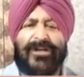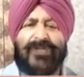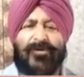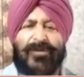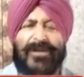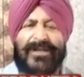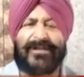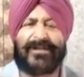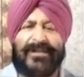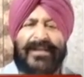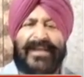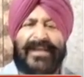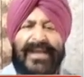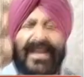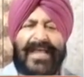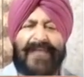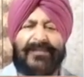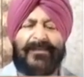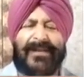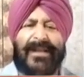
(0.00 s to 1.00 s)
So it, he
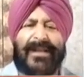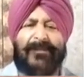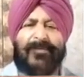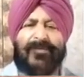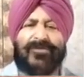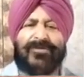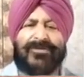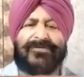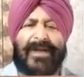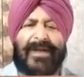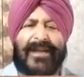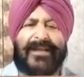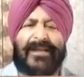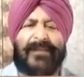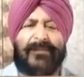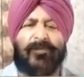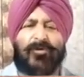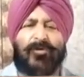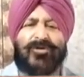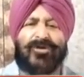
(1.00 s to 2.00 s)
has been able to strike an
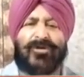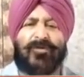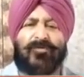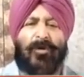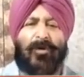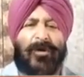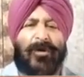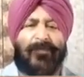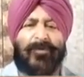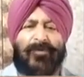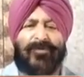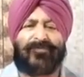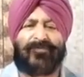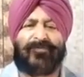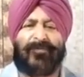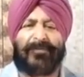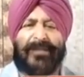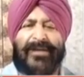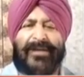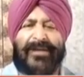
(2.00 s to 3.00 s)
emotional chord because
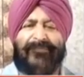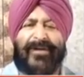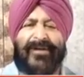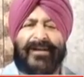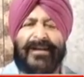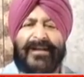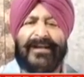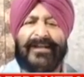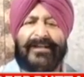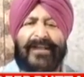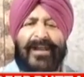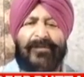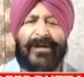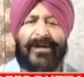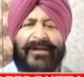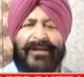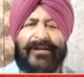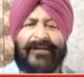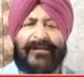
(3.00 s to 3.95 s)
from day one they have made